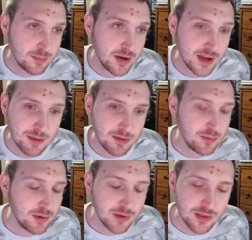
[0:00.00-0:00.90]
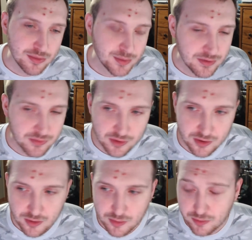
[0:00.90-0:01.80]
But I mean, we win 3
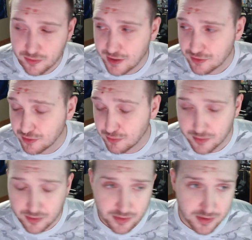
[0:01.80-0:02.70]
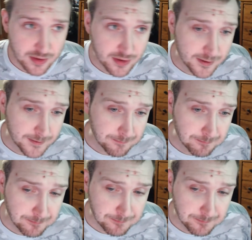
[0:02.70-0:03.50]
0. It was actually really um,